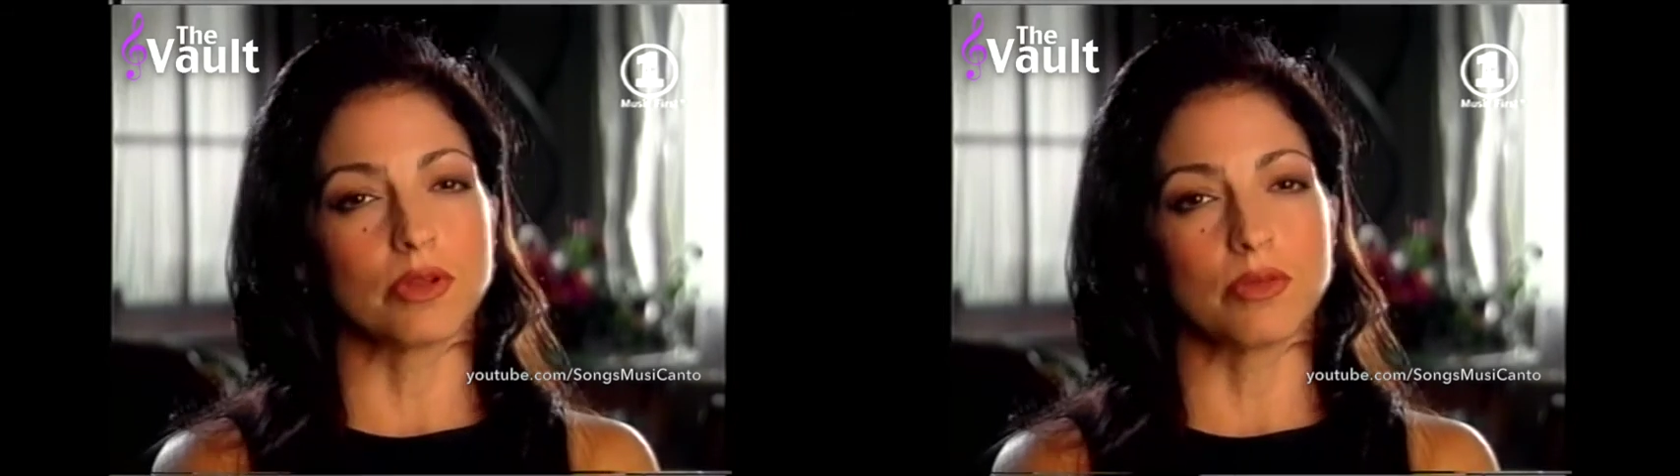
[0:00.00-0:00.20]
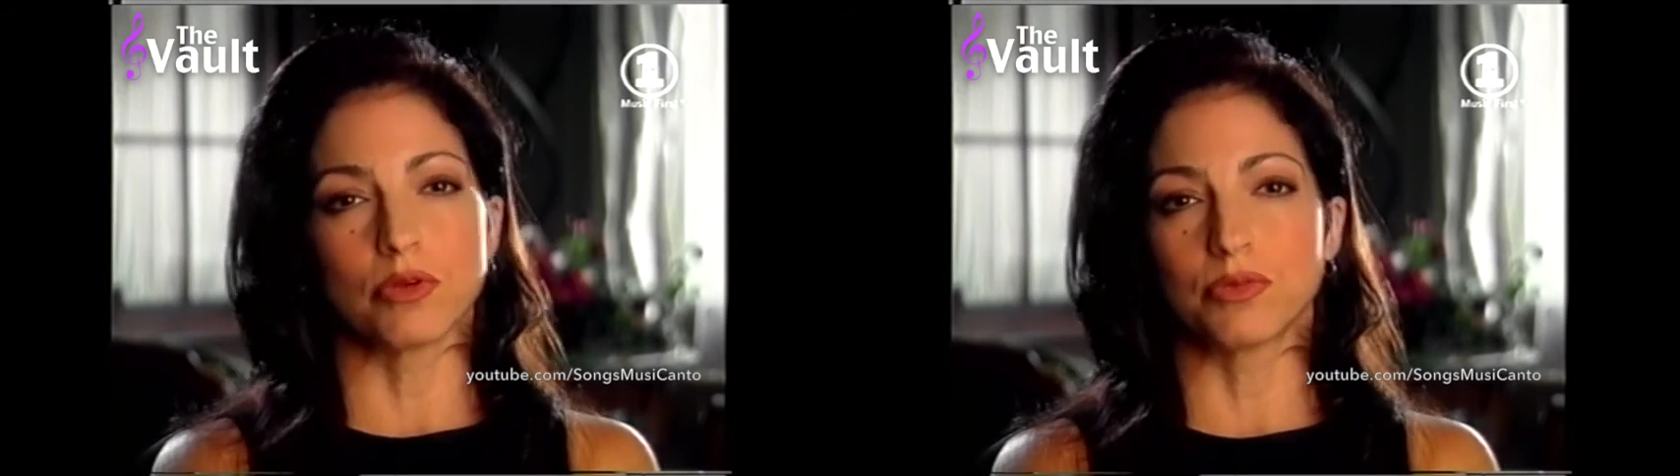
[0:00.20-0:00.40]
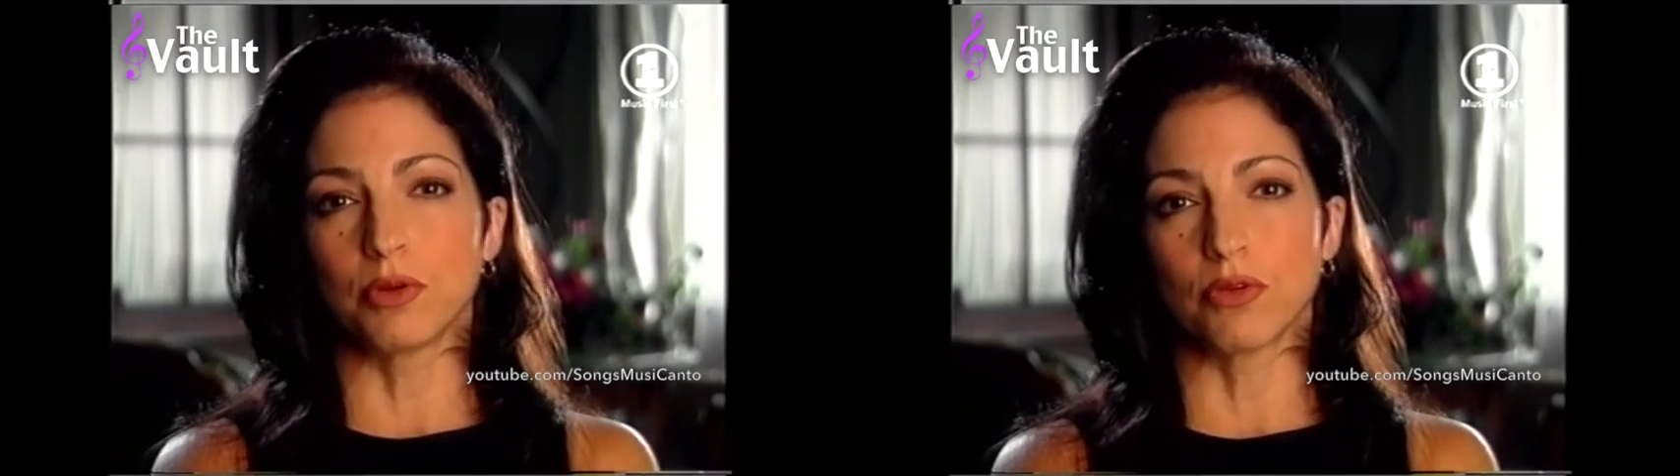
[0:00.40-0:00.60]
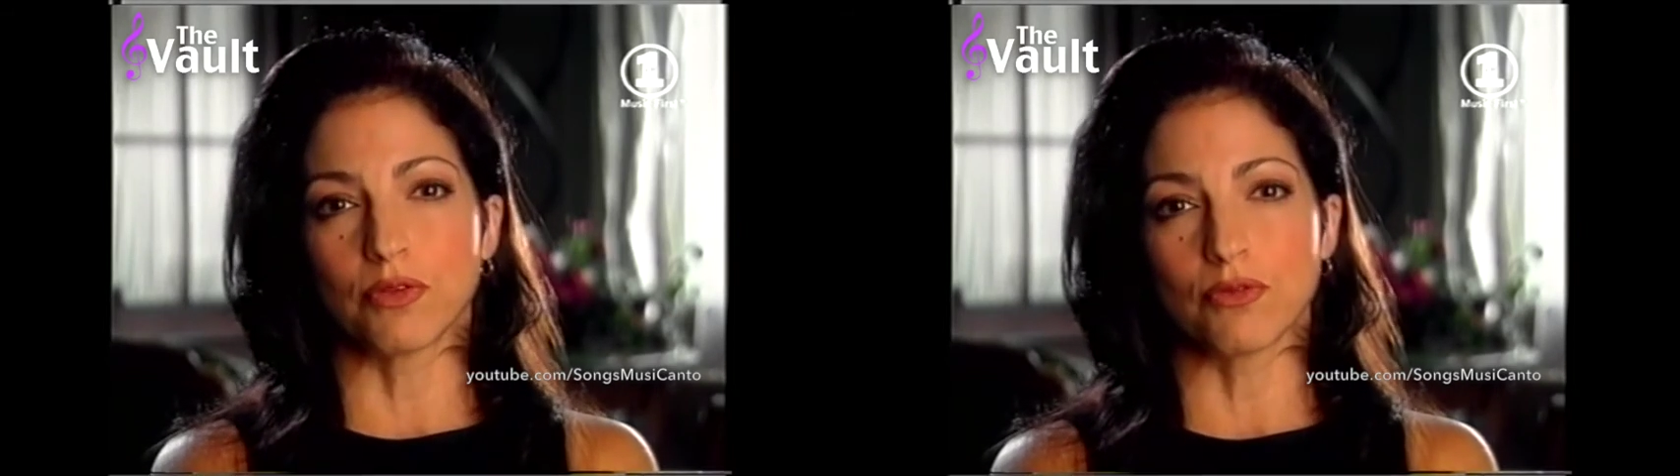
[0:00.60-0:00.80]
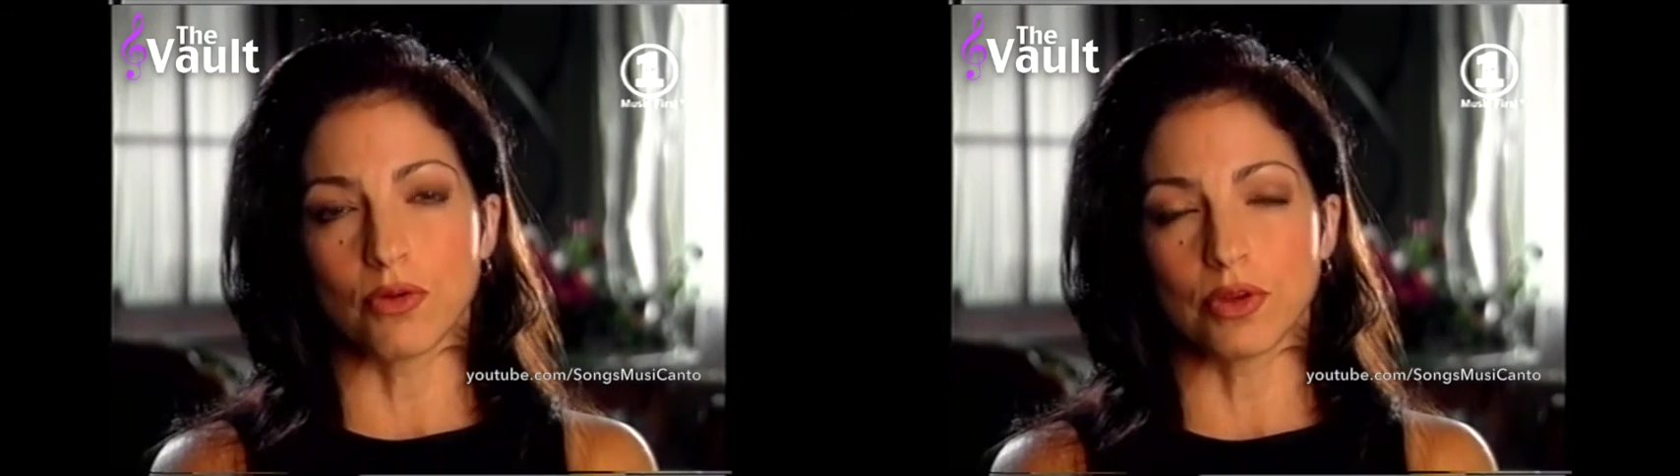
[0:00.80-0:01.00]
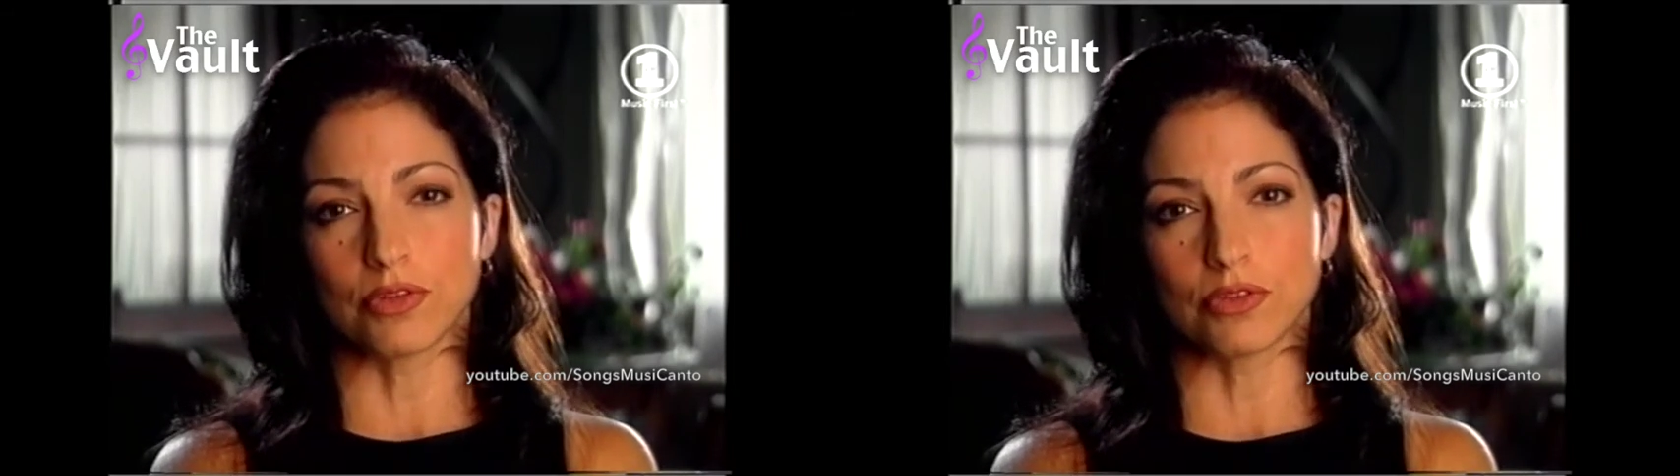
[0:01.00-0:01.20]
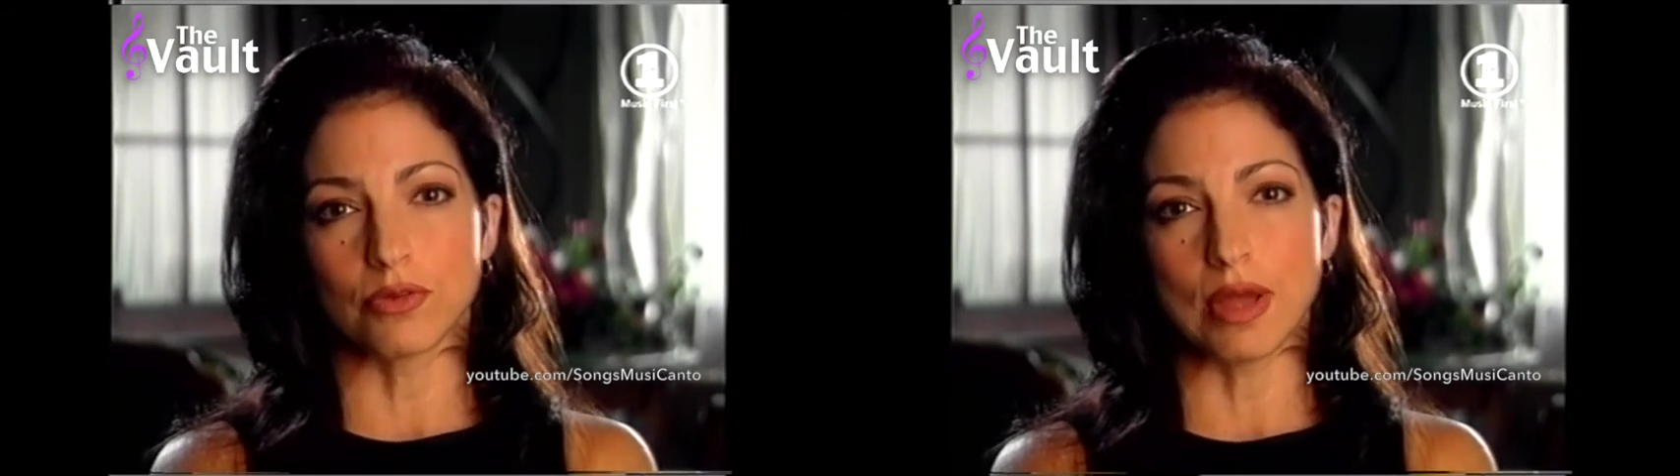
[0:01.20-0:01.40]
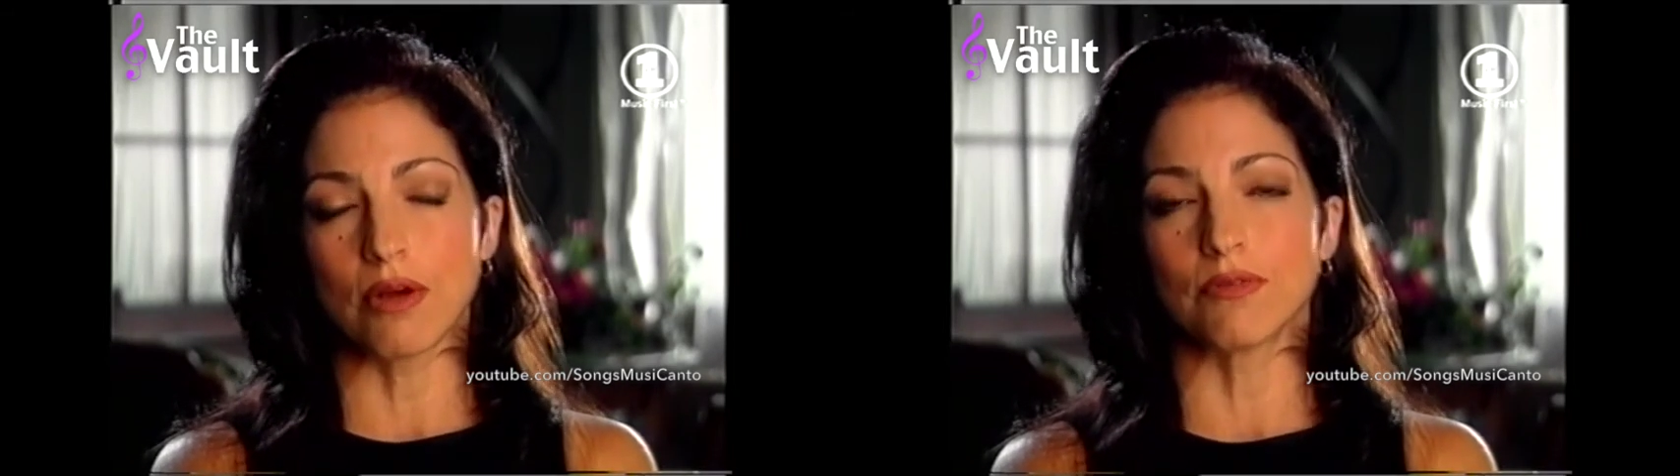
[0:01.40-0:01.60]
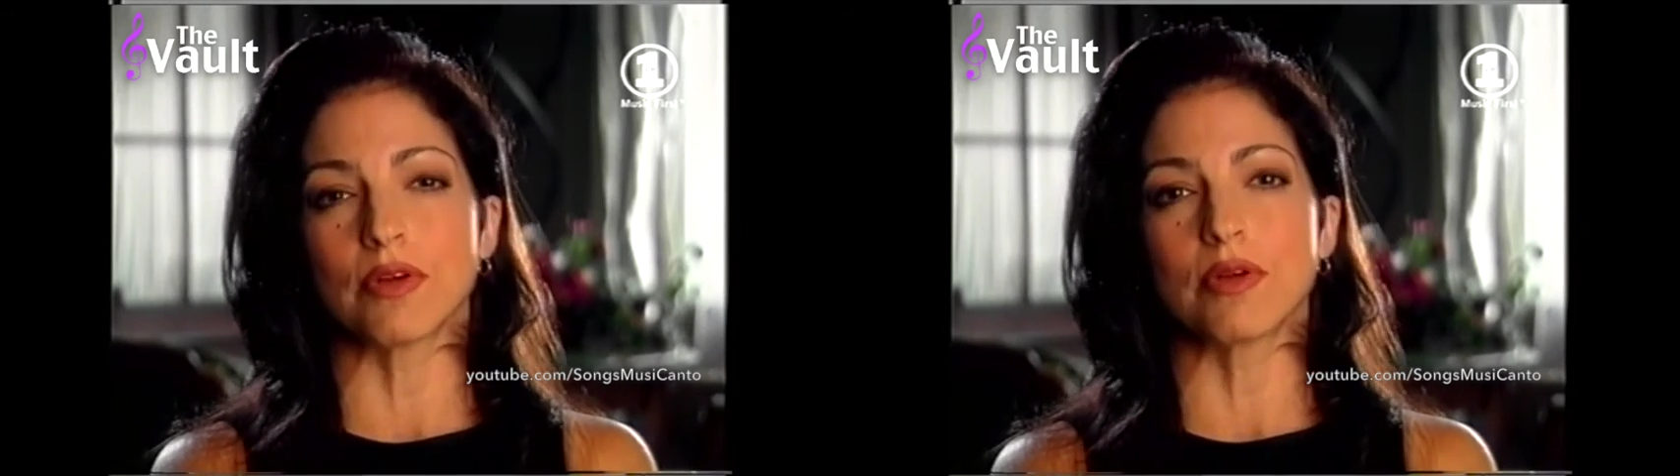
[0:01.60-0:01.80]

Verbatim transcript: one of the most beautiful voices around,